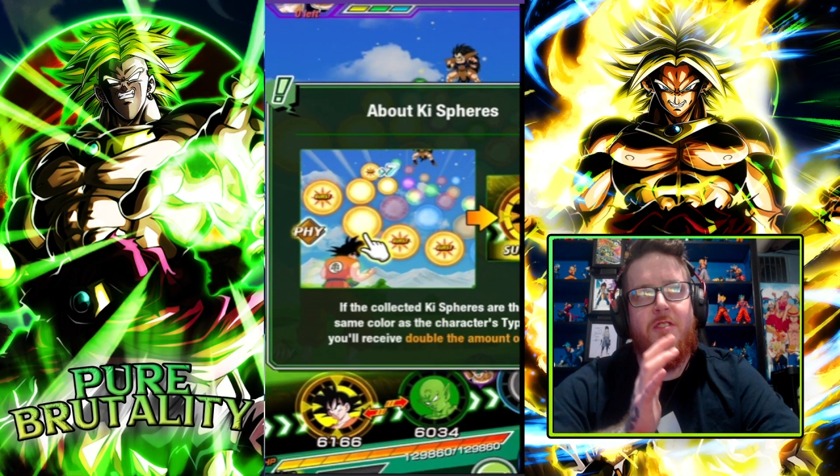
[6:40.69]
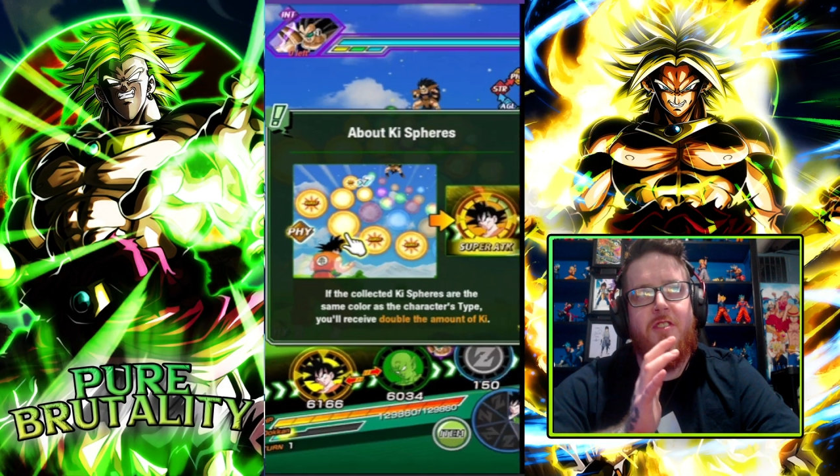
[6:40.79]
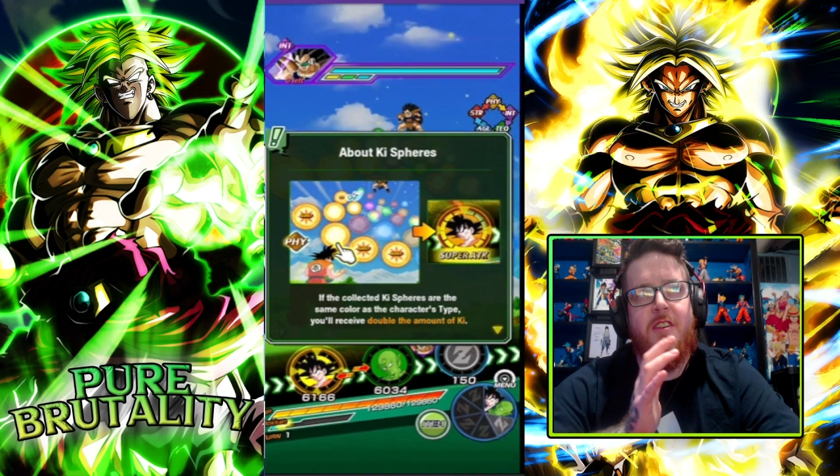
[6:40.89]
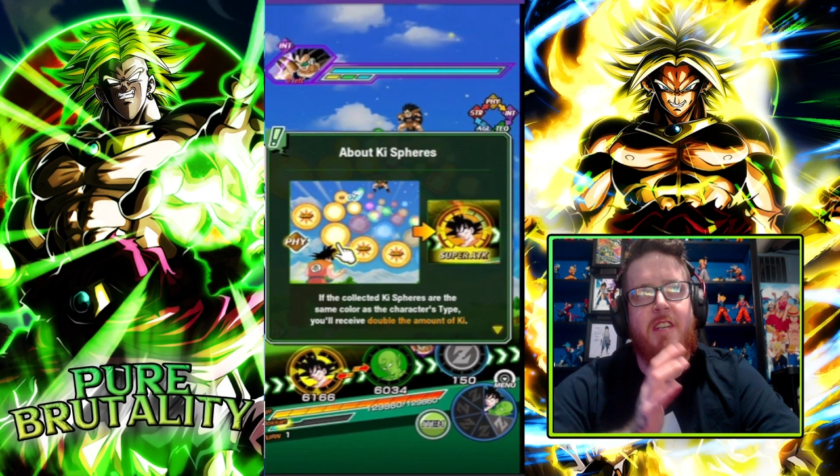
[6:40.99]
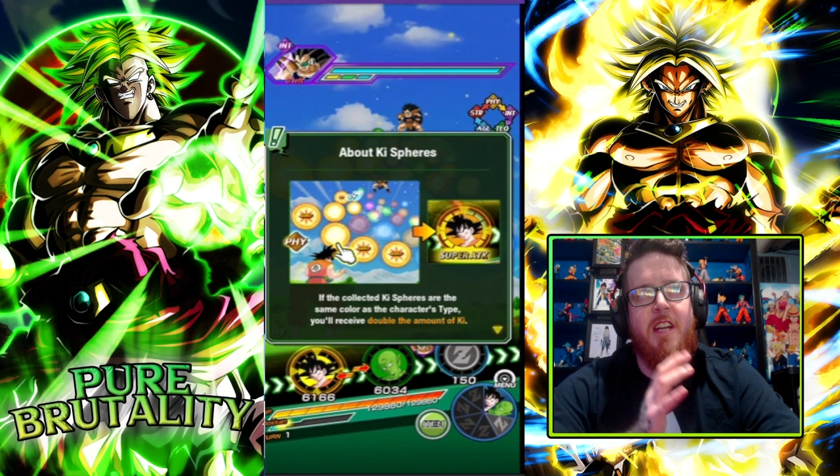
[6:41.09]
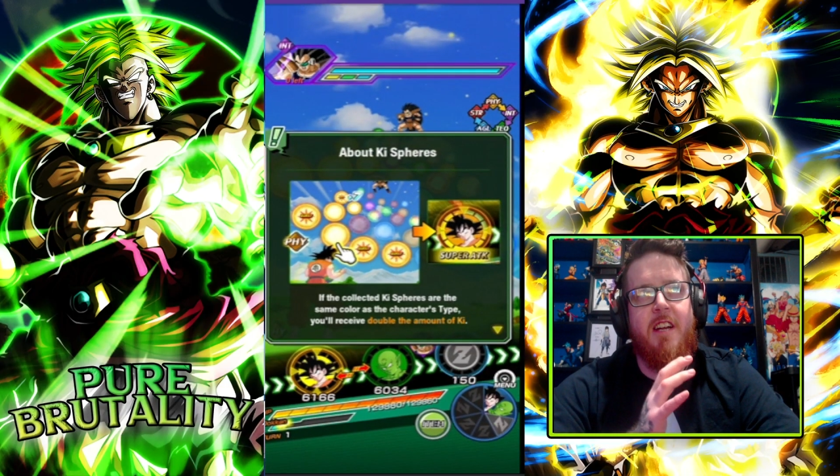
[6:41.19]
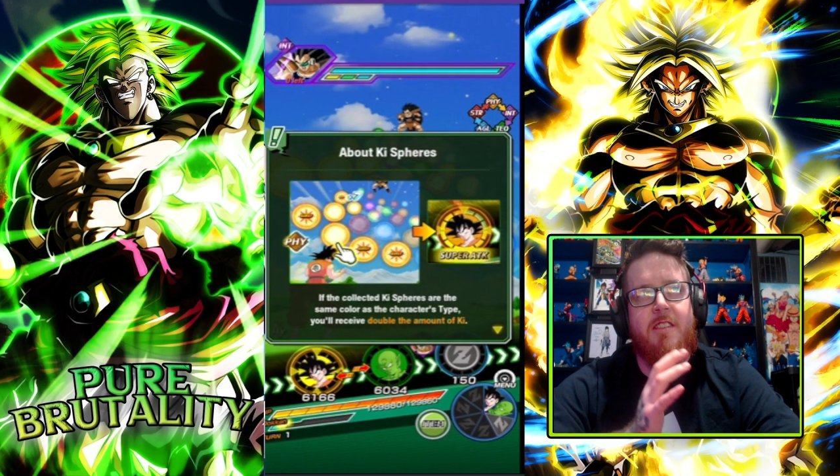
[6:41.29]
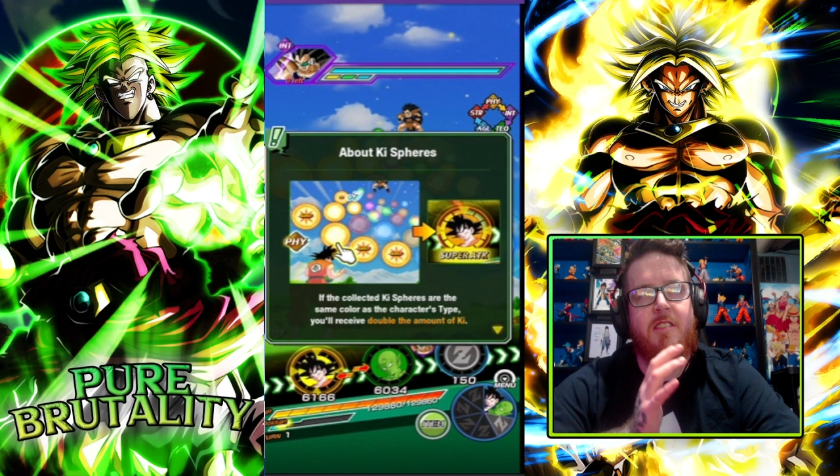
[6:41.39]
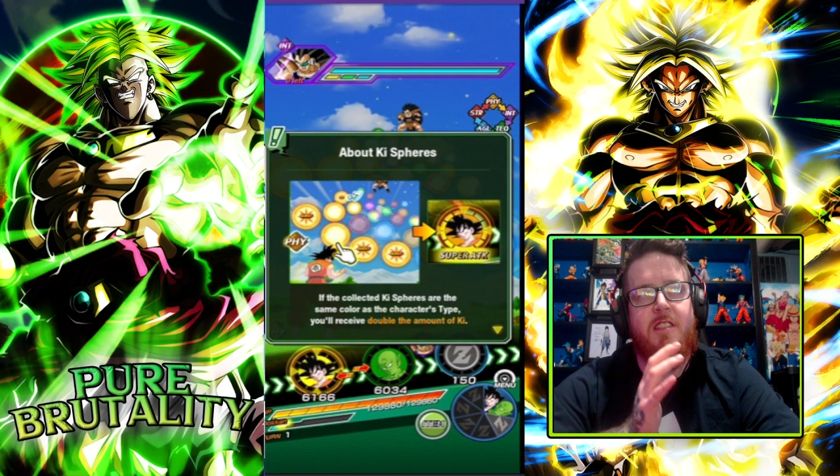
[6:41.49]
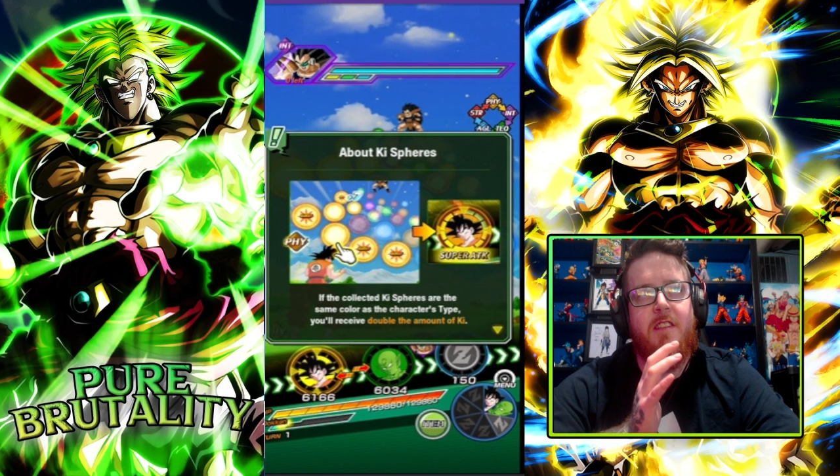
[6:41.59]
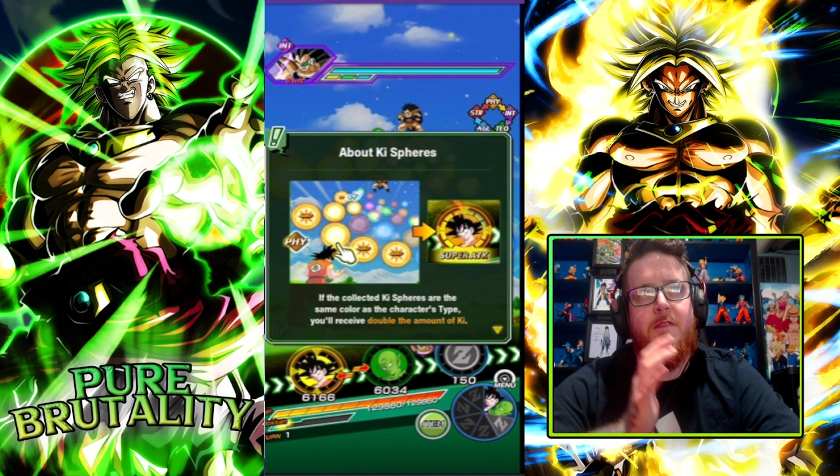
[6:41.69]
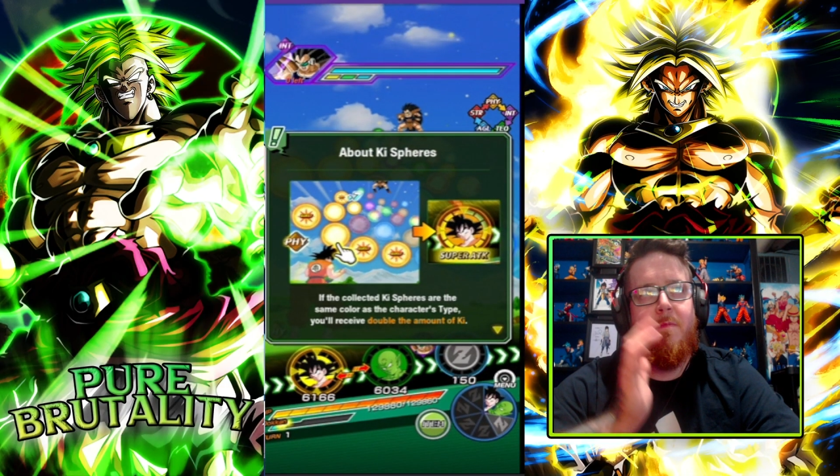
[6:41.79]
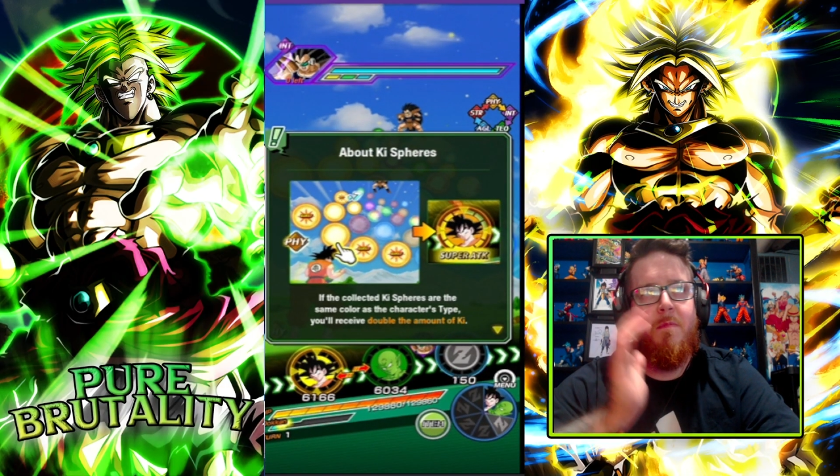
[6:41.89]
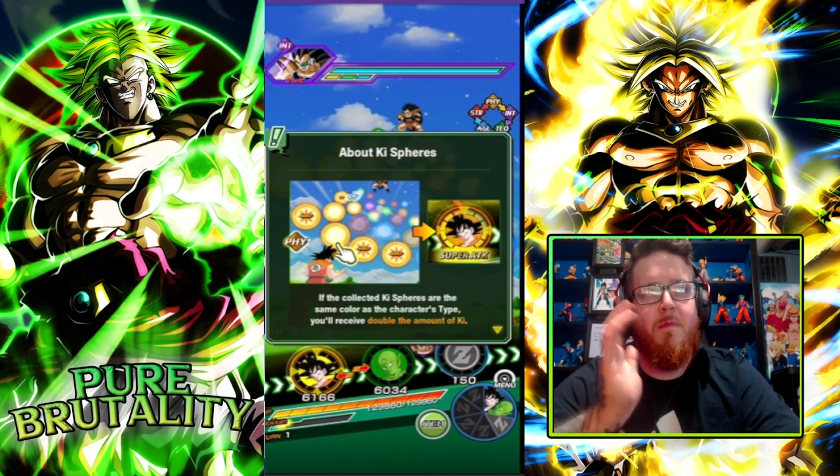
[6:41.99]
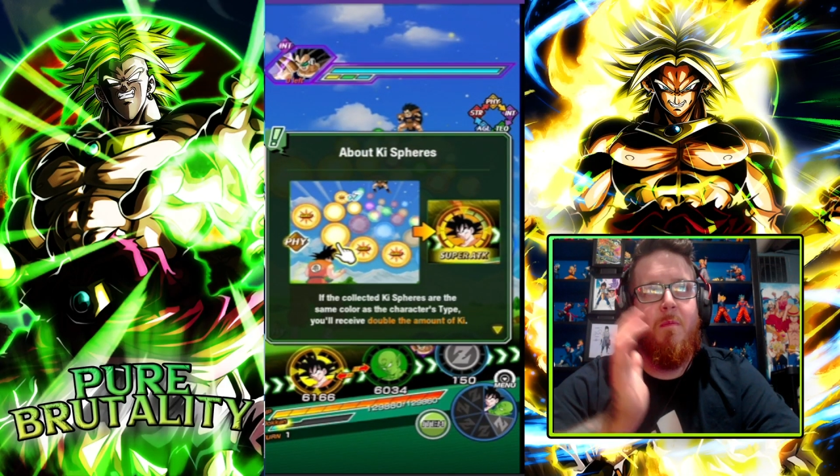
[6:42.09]
certain characters give
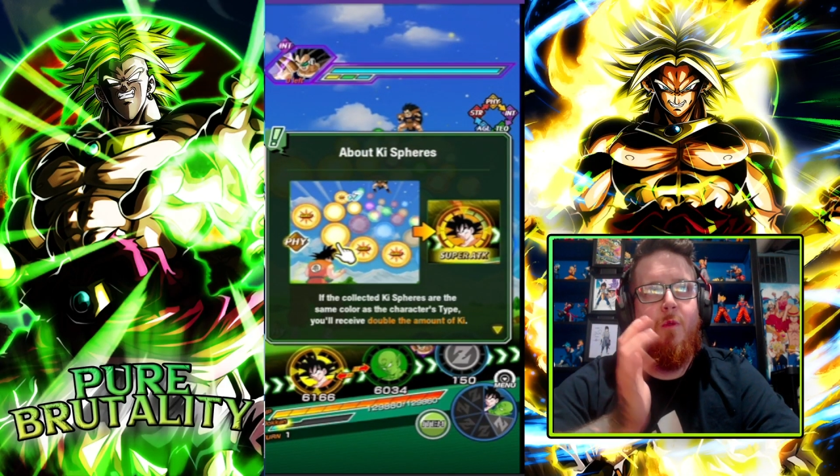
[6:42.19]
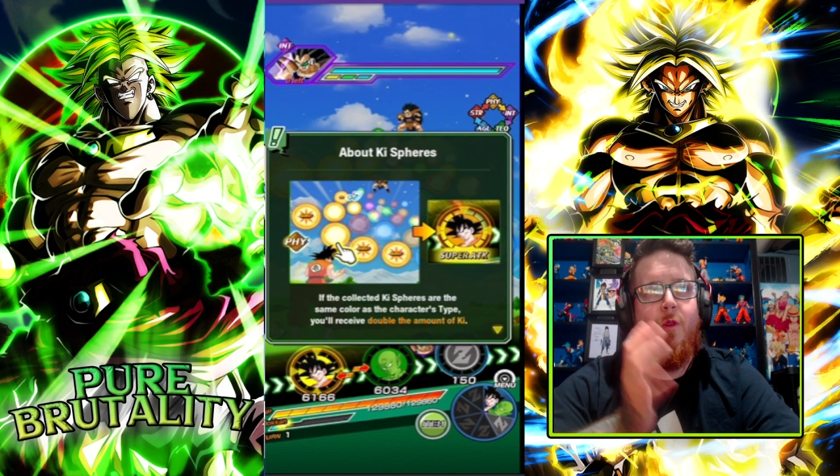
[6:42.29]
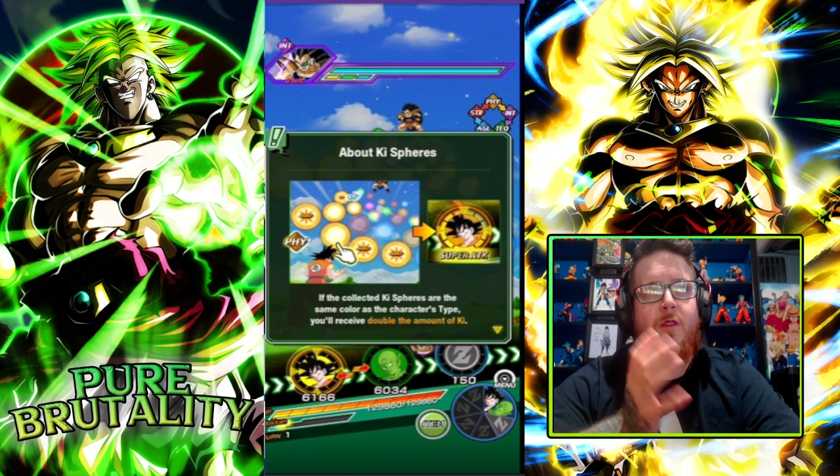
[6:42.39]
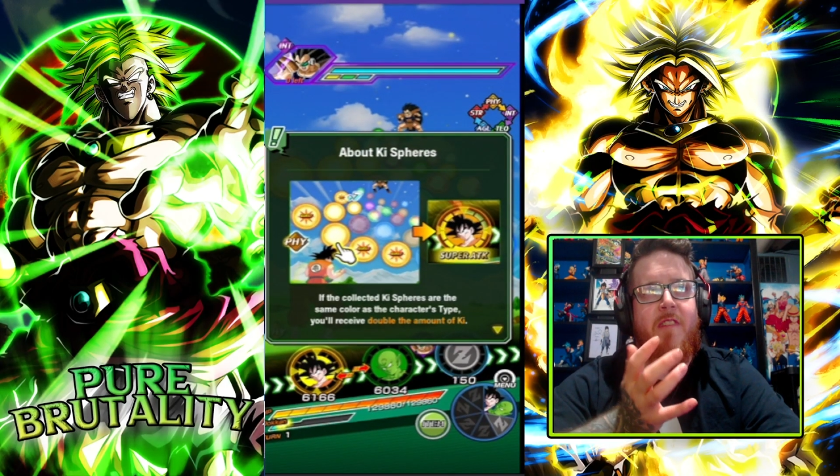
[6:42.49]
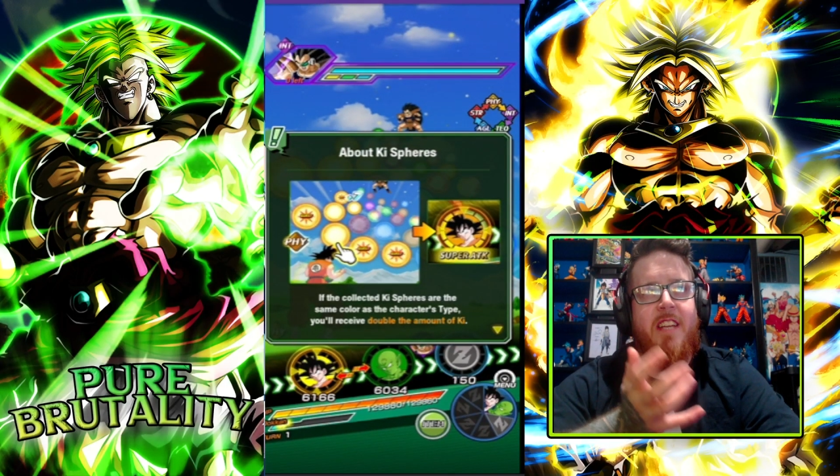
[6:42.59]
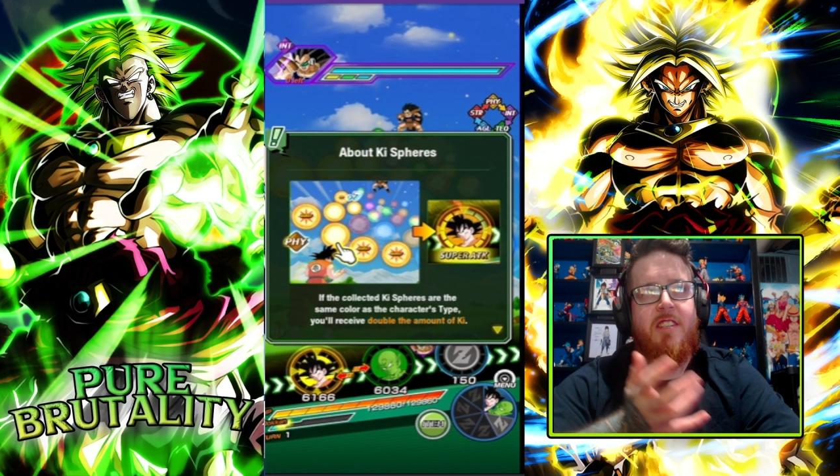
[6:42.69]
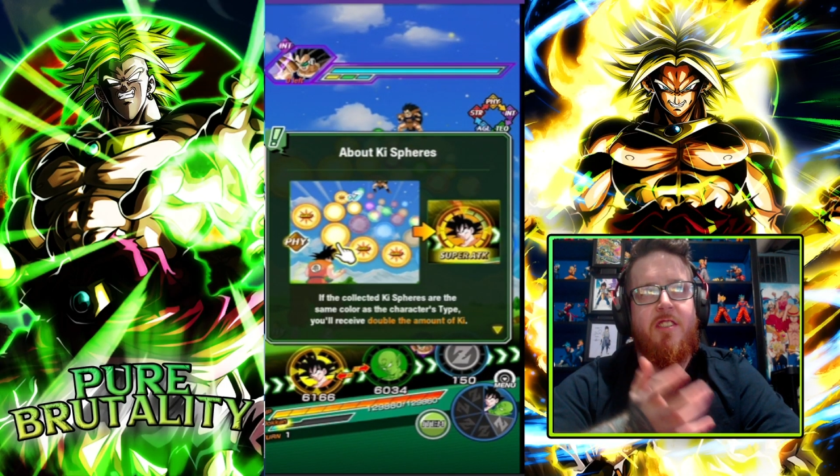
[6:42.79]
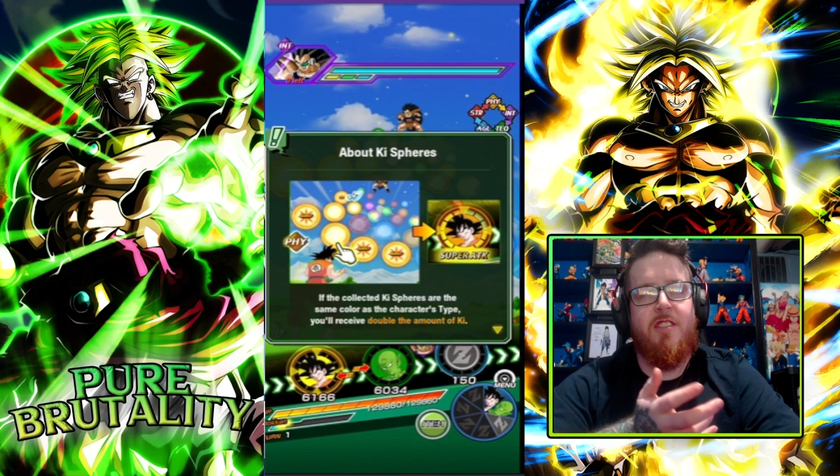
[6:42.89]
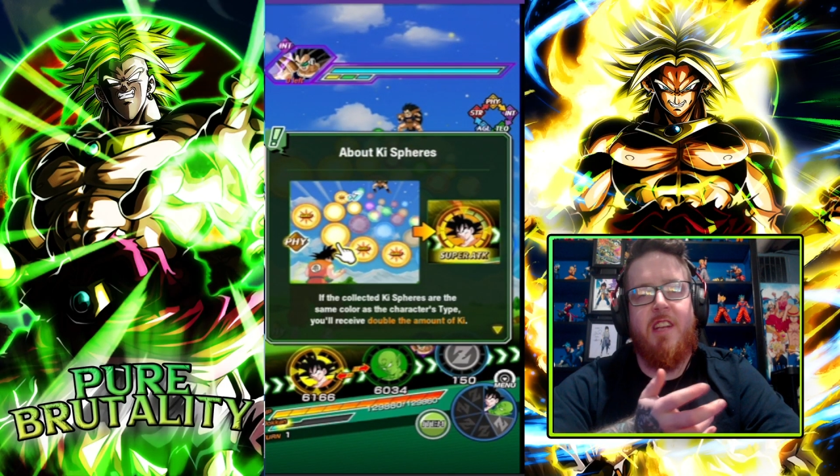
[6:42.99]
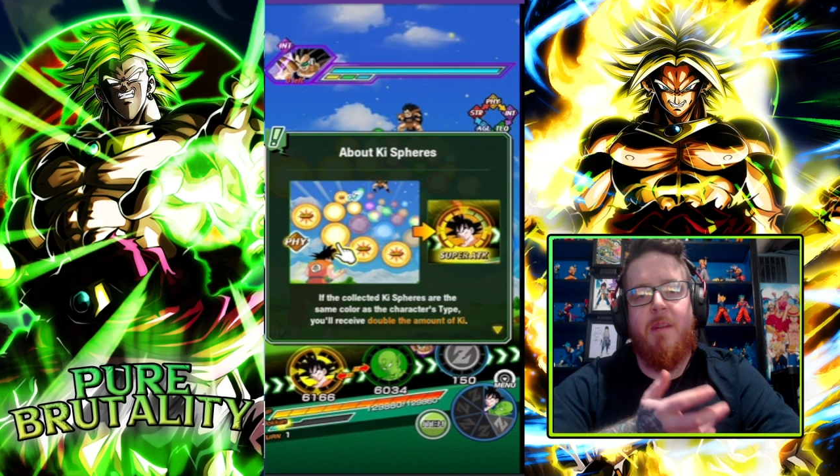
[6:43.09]
them more advantages,